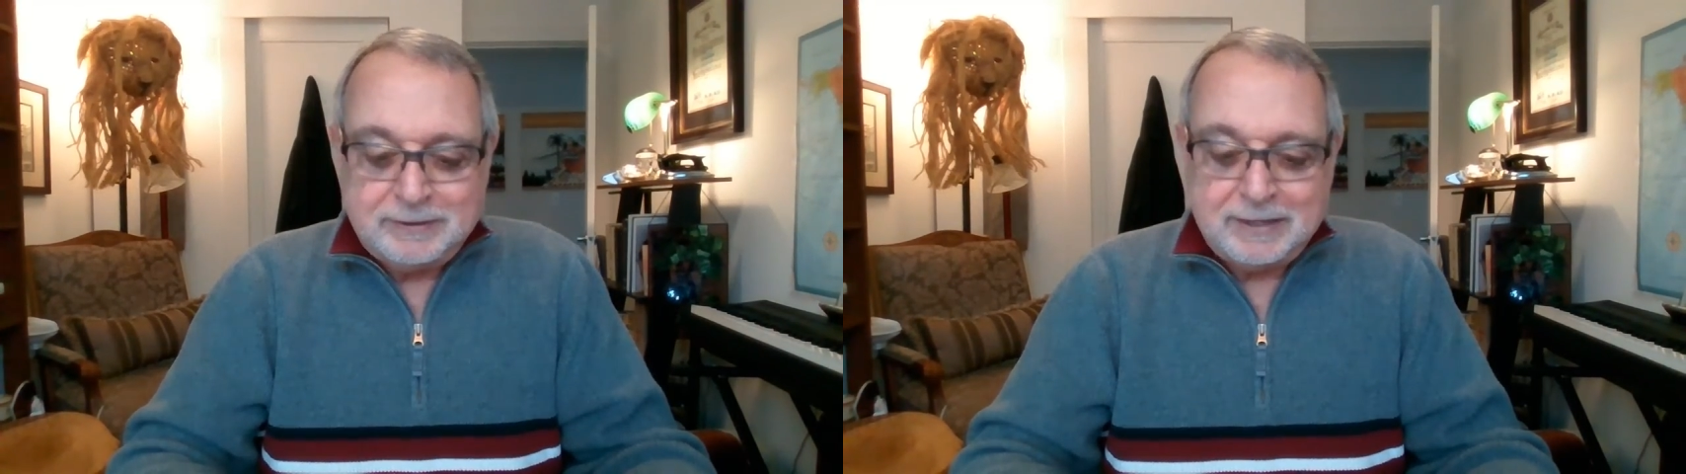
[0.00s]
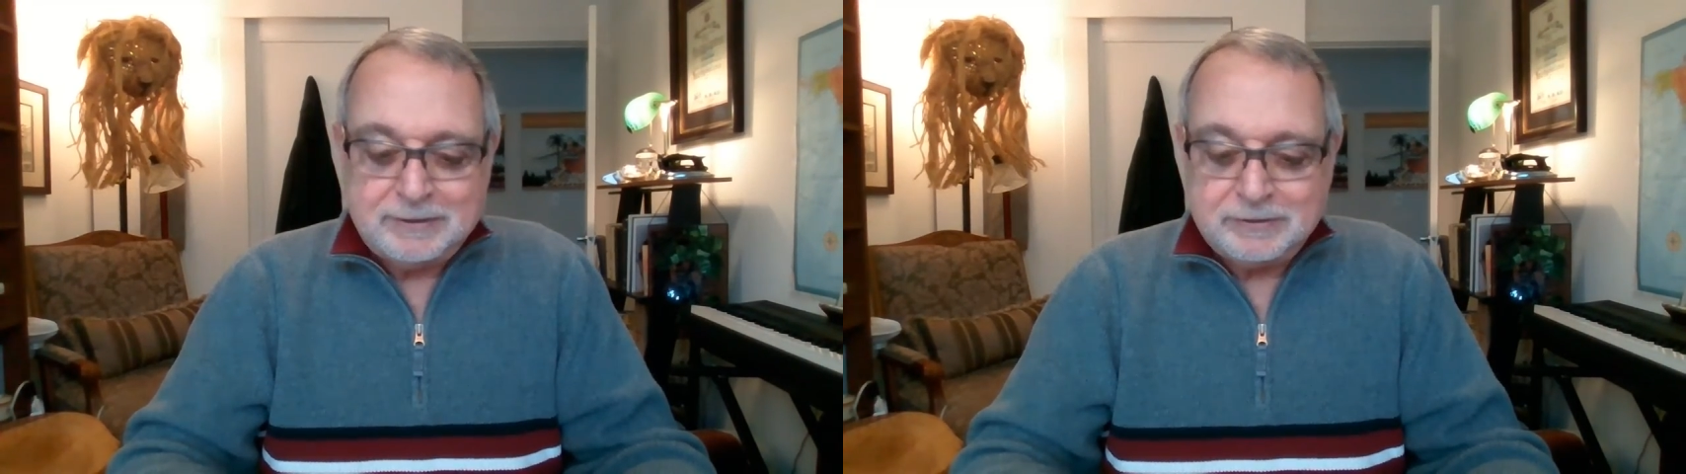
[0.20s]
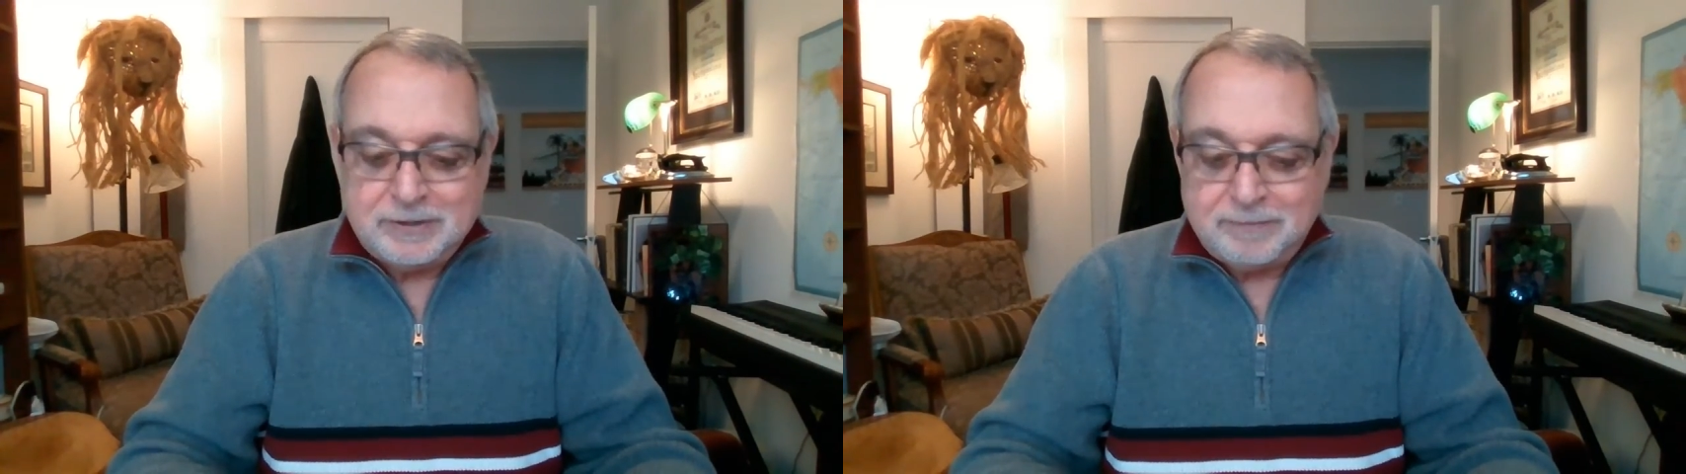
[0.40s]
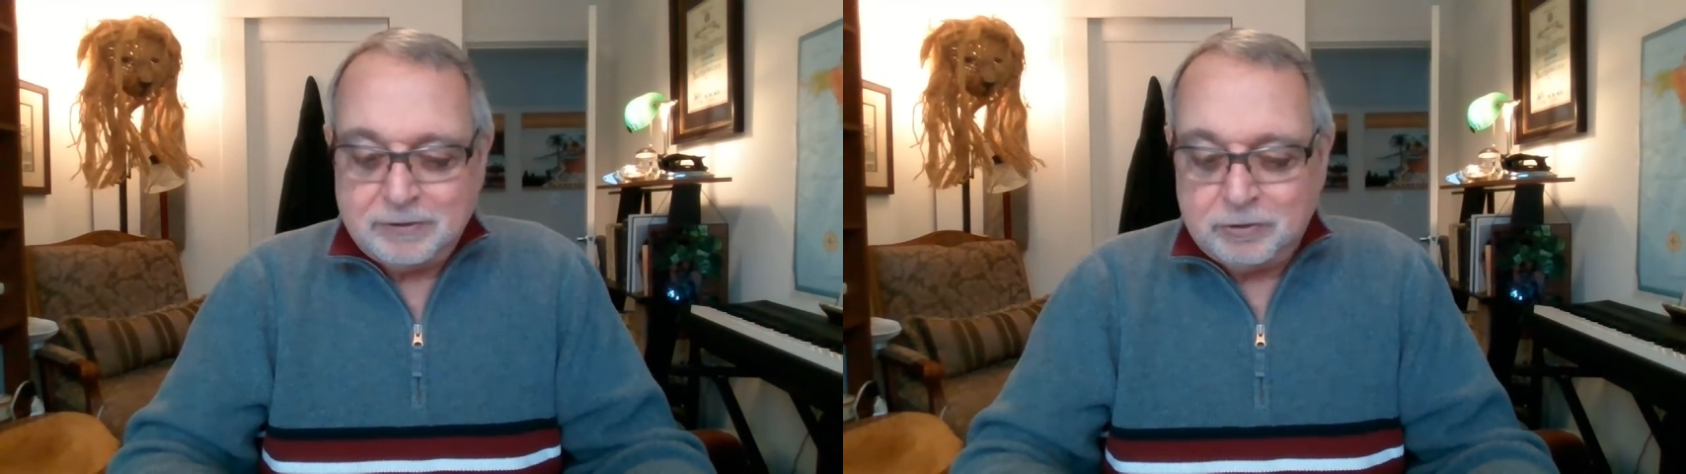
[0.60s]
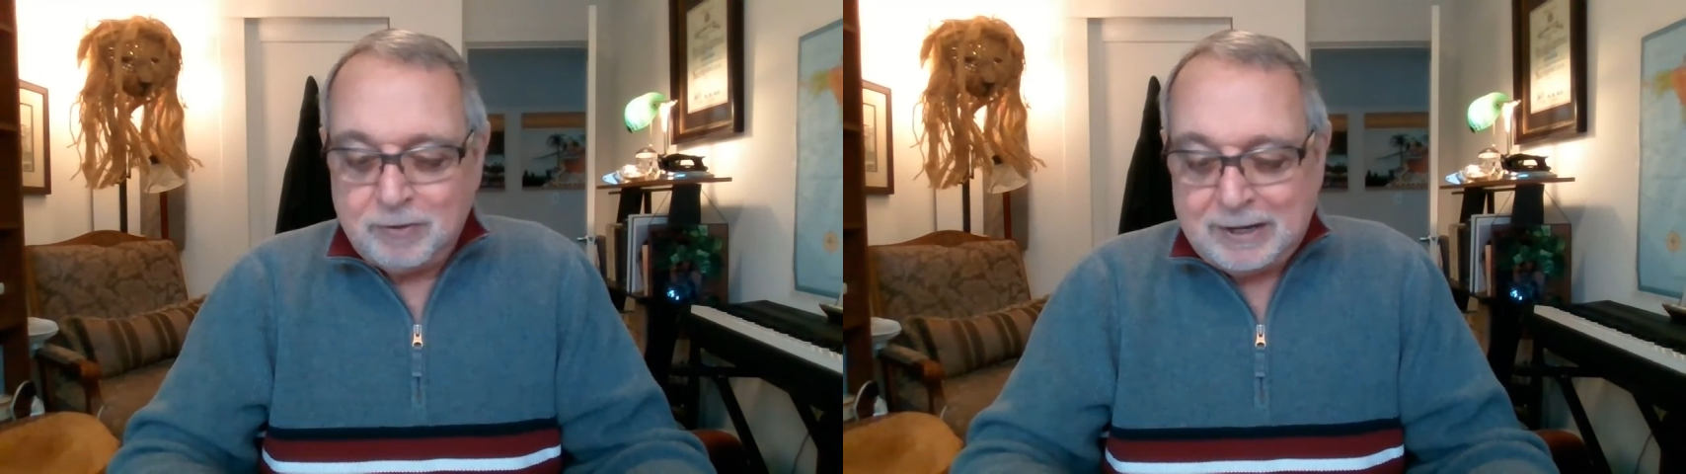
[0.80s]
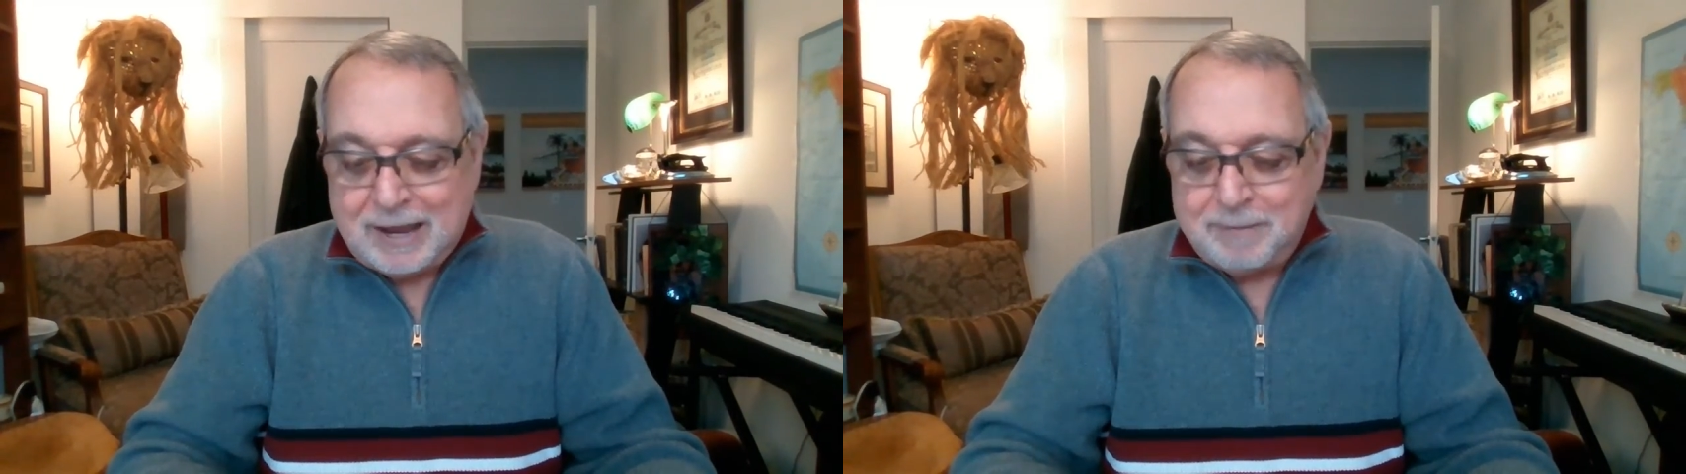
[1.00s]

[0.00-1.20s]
Texas Governor Gov